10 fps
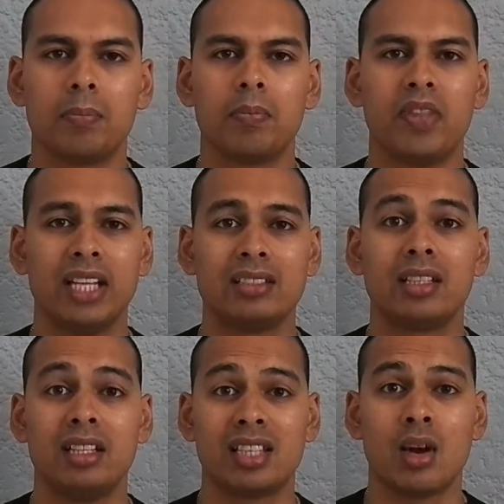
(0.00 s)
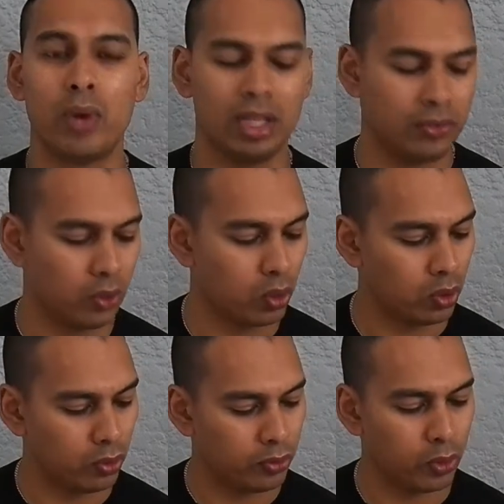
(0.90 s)
That's the reason I went
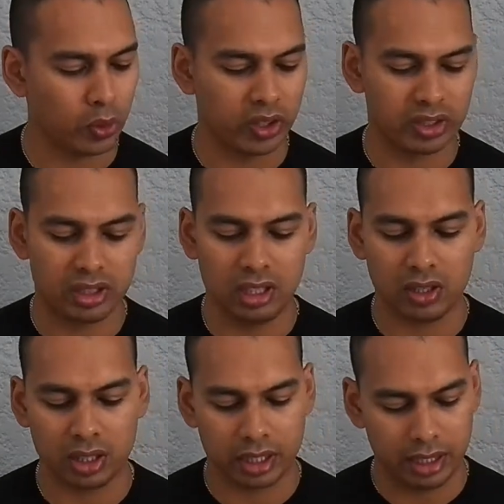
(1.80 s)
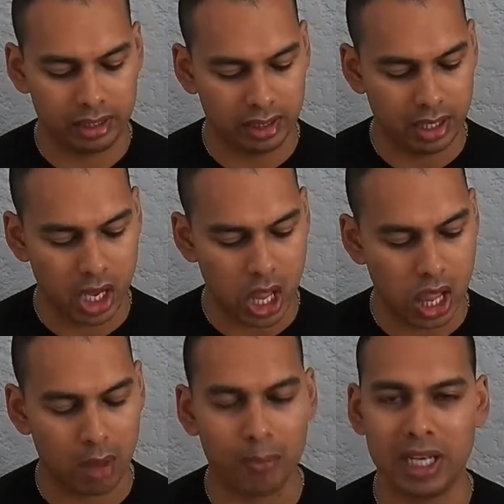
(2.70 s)
for the CRKT
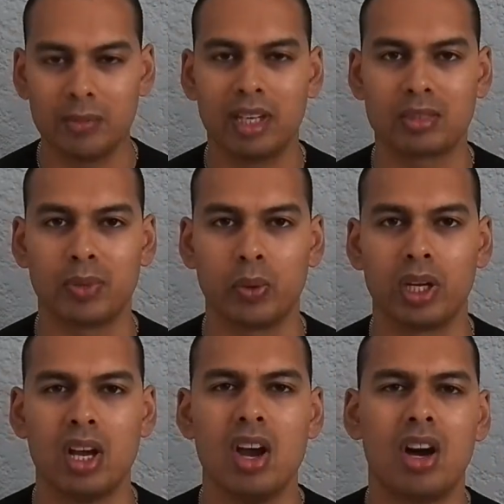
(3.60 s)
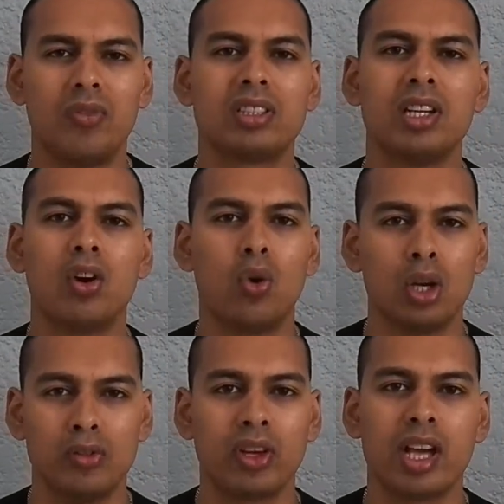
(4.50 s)
Minimalist Bowie. Obviously,
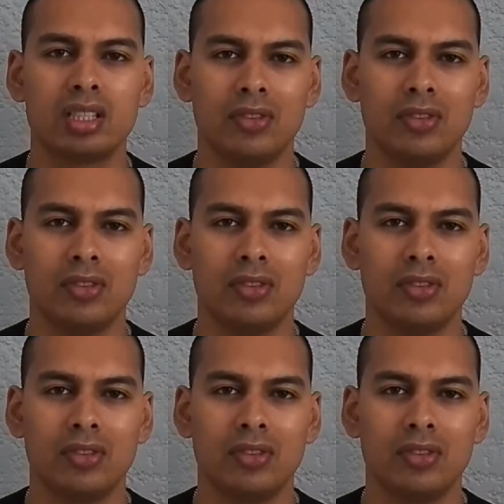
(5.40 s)
all of you guys,